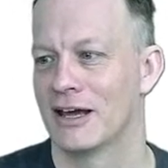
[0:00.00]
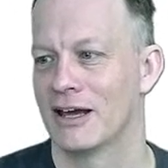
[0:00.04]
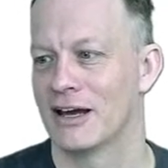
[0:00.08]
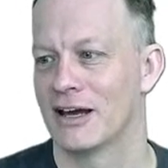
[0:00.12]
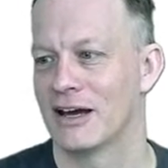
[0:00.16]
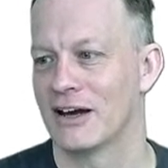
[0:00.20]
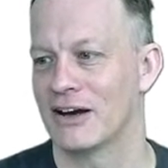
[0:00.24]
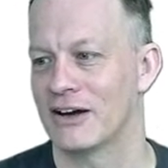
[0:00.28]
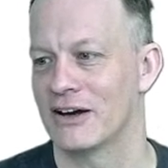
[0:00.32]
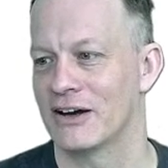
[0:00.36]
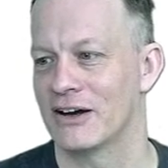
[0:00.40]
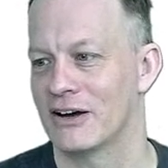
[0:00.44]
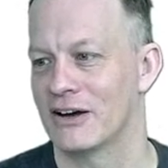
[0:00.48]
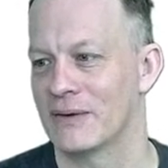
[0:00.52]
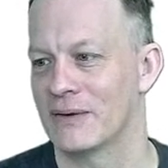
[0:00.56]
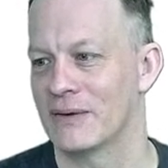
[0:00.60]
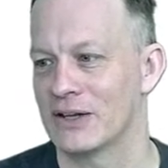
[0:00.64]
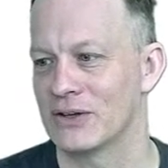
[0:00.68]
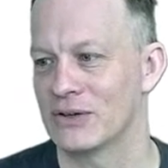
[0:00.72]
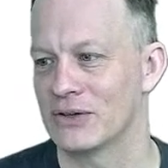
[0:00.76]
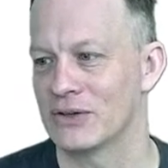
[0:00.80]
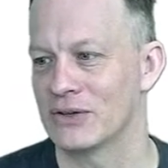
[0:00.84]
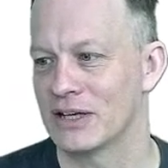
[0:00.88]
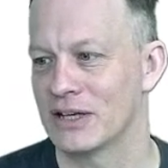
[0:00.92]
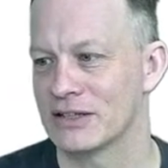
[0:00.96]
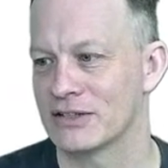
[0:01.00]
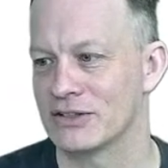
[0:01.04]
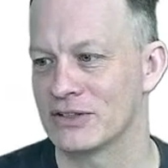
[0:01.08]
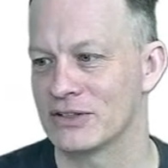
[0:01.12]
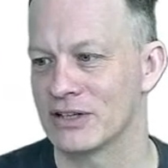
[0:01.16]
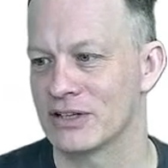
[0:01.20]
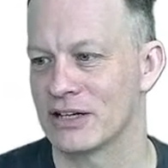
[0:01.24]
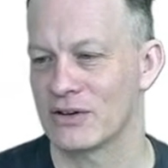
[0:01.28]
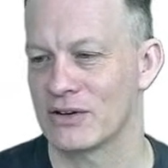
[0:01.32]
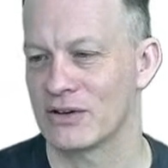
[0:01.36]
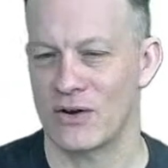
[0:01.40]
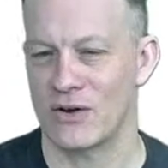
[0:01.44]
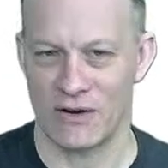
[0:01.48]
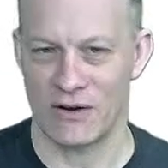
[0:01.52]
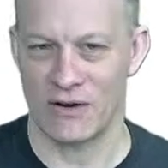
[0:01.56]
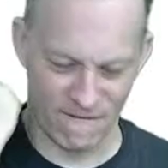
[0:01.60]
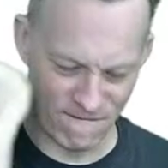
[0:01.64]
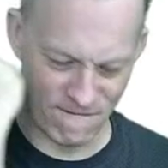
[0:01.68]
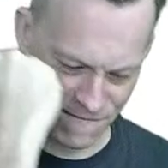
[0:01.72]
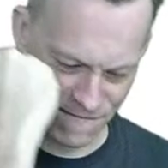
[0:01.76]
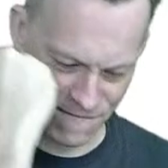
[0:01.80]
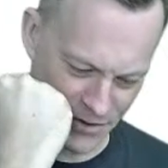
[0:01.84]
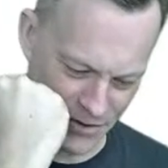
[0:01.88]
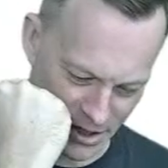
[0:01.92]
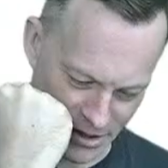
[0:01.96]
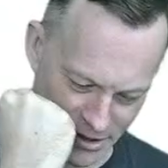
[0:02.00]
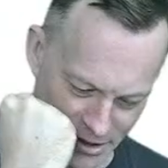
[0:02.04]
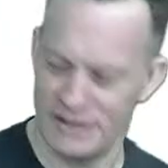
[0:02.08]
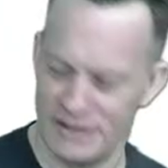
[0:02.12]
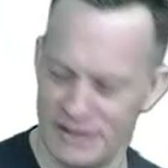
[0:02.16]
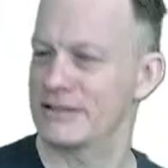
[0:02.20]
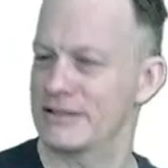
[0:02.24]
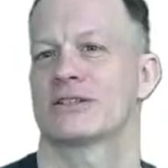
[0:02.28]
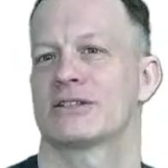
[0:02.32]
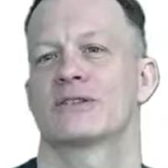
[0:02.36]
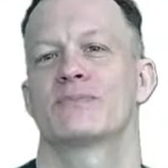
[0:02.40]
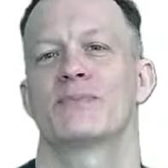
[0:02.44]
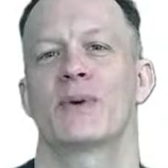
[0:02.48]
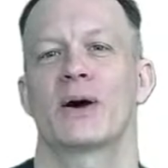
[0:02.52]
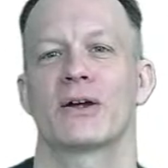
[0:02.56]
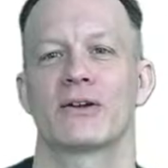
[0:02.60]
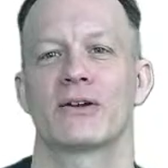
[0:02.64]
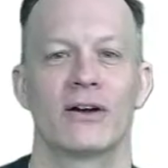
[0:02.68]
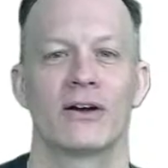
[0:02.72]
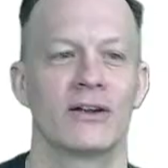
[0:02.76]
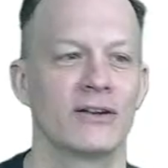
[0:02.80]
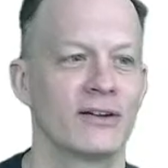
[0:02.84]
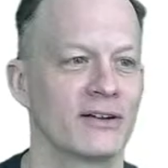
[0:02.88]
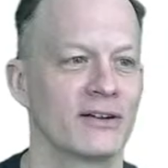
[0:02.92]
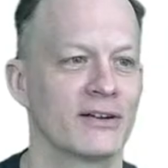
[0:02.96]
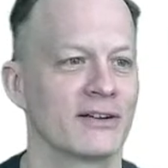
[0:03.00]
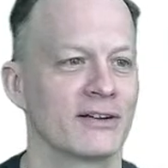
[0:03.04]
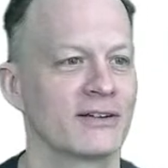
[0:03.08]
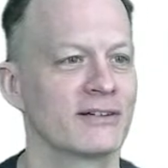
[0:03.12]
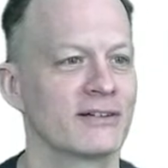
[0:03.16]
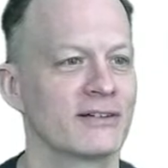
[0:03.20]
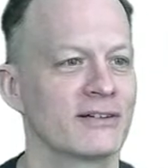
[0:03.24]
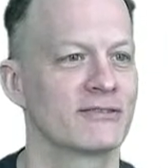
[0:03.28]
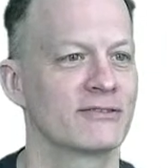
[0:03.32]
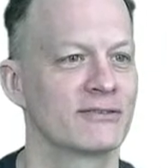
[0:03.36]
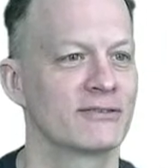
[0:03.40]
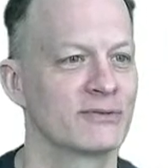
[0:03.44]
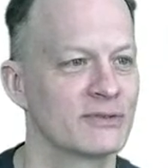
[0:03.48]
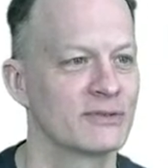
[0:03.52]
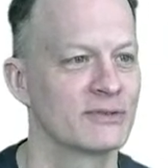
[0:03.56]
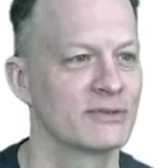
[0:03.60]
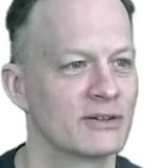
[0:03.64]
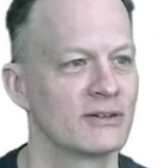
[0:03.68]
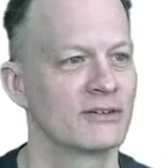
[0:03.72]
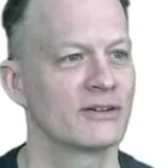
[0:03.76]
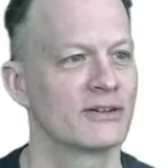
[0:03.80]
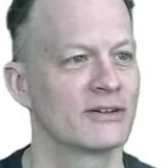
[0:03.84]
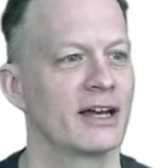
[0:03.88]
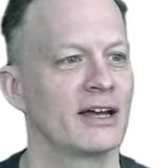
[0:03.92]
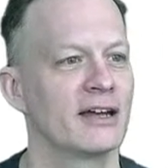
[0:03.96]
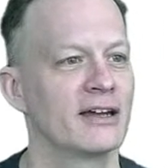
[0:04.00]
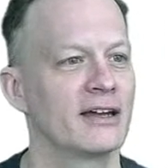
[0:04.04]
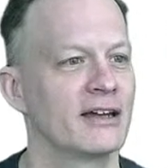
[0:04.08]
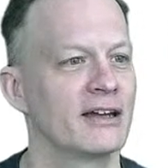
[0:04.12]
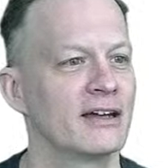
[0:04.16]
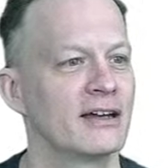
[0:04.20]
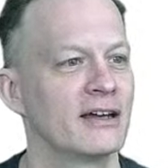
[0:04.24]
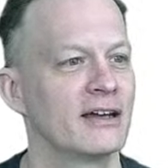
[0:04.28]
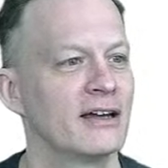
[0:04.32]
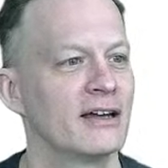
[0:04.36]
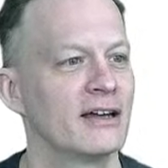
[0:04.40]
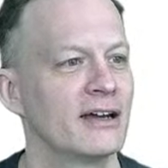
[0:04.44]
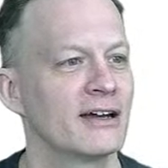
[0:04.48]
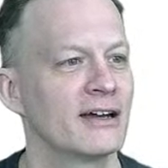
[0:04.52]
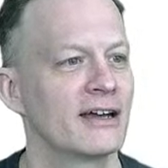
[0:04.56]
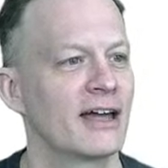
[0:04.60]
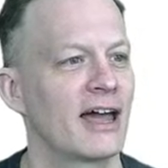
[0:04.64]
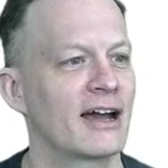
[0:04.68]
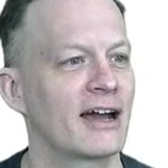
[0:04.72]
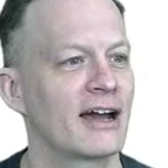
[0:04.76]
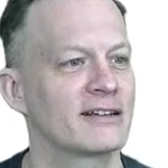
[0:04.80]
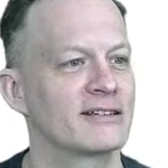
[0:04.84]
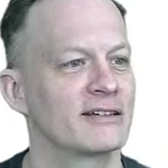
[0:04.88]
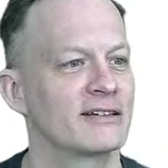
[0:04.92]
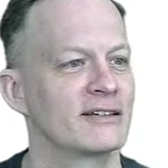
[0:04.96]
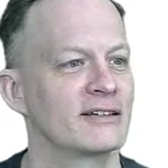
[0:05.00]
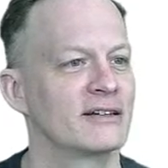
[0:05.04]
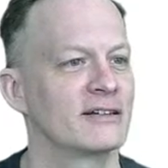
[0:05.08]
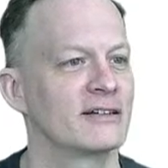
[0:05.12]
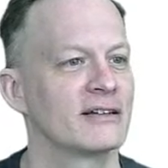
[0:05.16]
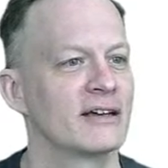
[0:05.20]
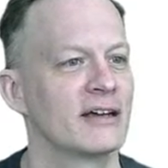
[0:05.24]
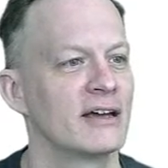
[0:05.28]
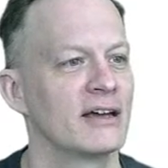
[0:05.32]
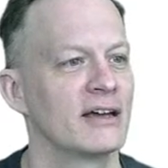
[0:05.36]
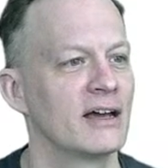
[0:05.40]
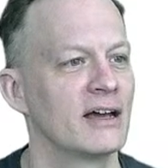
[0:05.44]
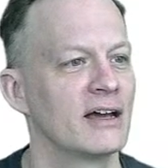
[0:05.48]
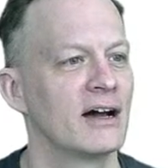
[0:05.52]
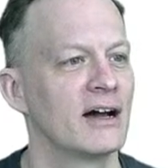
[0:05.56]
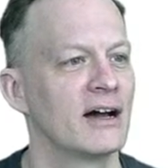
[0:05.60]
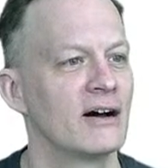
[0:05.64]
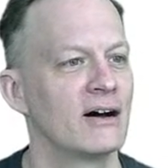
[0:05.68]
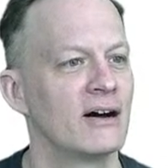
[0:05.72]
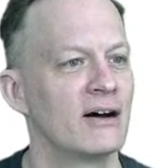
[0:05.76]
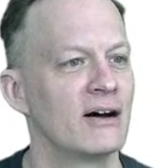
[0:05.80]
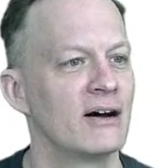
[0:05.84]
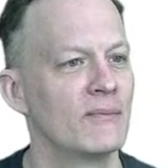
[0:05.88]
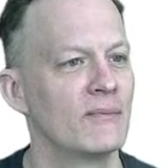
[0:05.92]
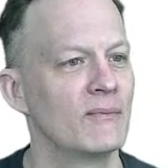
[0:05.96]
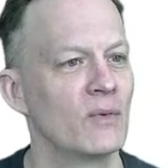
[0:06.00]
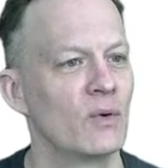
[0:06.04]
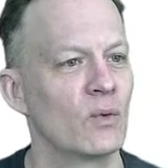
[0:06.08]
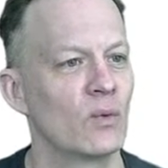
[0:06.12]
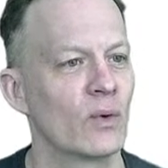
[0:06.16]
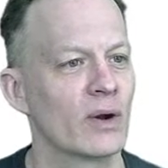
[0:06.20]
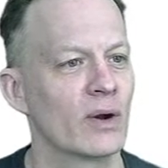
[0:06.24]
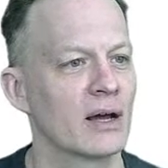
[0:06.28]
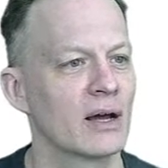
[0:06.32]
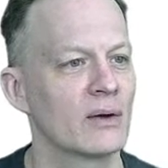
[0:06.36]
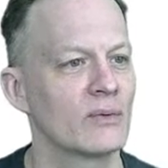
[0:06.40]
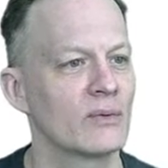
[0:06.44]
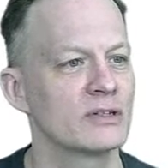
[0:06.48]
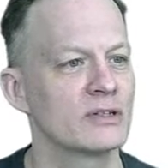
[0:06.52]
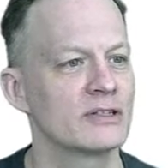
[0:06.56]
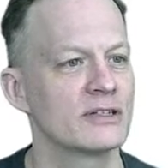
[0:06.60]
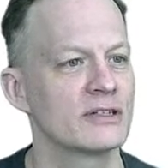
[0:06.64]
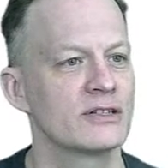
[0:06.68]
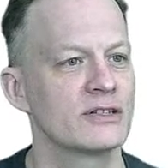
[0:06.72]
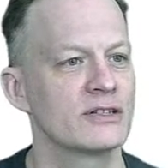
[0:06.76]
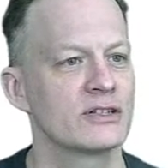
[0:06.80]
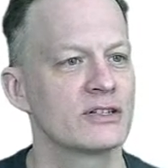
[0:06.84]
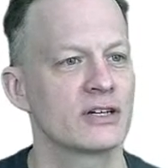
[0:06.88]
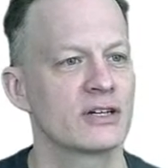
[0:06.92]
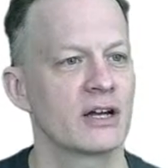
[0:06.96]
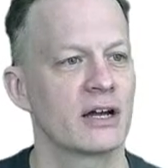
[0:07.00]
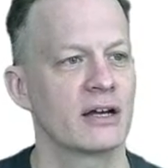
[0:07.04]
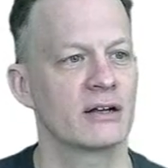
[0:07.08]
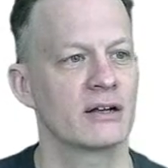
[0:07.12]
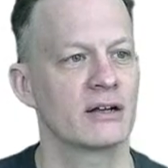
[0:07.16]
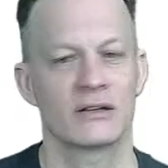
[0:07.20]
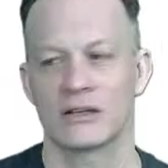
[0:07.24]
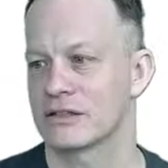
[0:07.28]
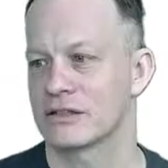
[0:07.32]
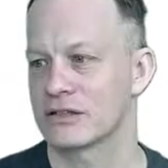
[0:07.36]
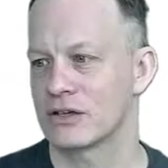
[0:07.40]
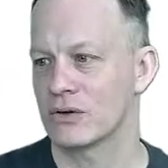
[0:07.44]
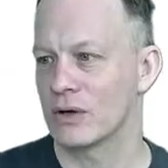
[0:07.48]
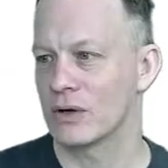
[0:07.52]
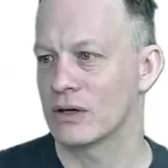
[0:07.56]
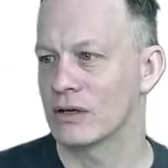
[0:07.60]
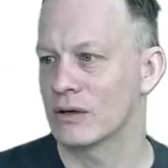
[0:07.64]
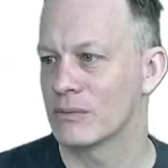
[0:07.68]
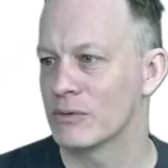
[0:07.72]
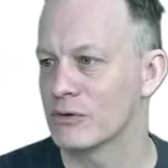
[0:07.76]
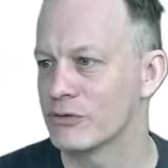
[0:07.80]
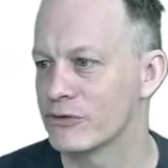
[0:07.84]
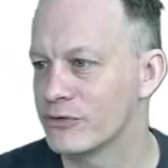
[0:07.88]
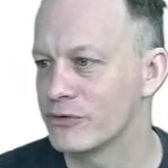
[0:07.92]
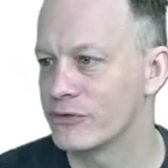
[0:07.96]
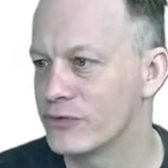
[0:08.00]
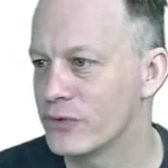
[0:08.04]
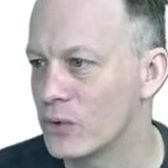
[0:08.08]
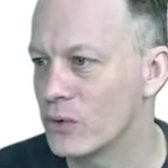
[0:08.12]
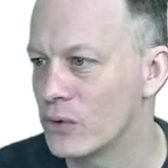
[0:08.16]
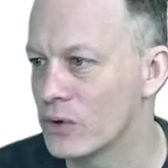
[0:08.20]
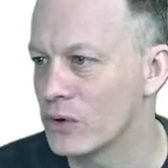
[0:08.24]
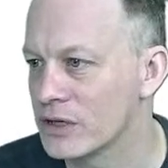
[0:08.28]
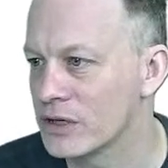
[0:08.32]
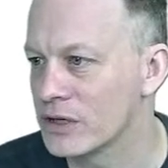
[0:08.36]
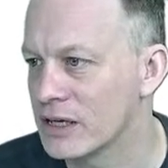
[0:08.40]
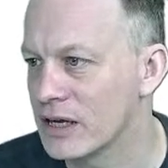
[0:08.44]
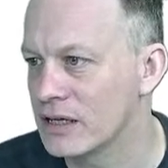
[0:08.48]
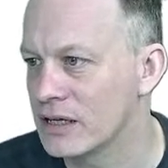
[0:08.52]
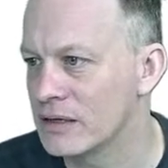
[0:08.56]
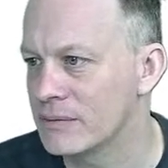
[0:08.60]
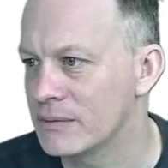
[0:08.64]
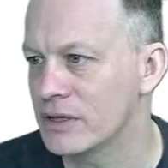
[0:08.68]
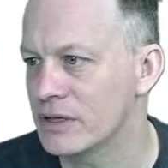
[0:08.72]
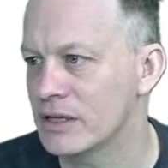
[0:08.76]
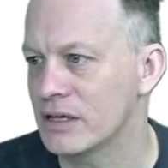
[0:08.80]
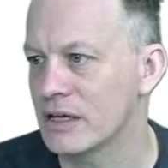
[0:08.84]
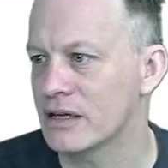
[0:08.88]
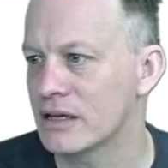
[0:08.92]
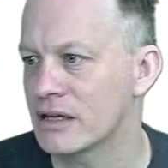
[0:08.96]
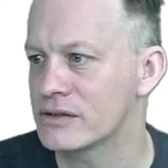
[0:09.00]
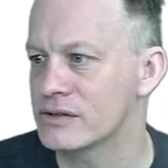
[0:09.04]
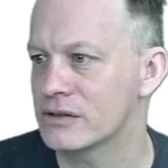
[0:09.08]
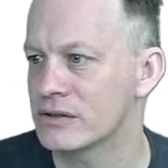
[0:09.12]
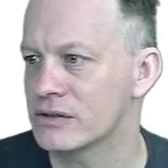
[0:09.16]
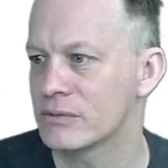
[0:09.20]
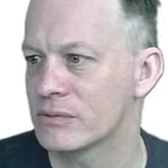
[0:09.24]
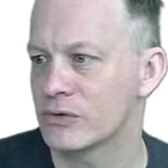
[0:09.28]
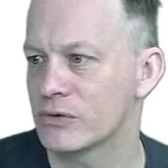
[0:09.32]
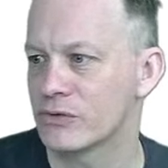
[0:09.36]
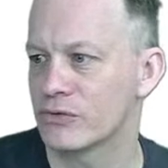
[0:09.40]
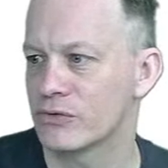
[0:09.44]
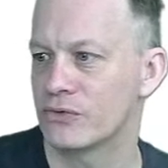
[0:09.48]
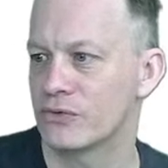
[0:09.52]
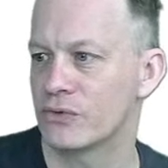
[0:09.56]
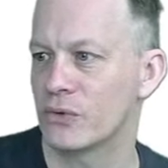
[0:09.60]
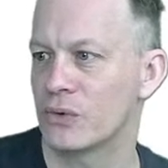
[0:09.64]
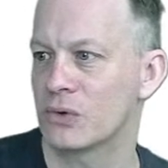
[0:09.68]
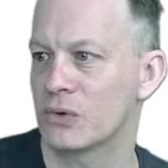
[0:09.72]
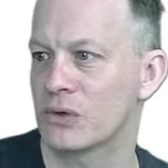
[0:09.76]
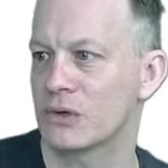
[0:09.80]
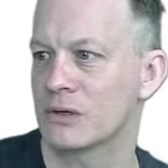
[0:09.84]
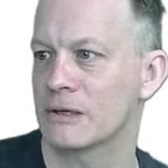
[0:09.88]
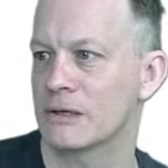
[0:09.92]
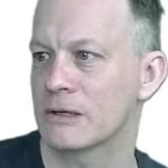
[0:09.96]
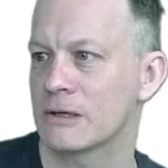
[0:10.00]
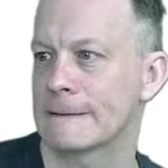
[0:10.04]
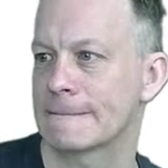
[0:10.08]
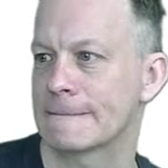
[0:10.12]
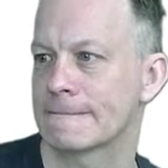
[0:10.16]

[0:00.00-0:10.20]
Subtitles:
Hello, yes, you said it. Spot on. Okay, excellent. When I was a child, let's go on number 4. Did anybody answer number 4?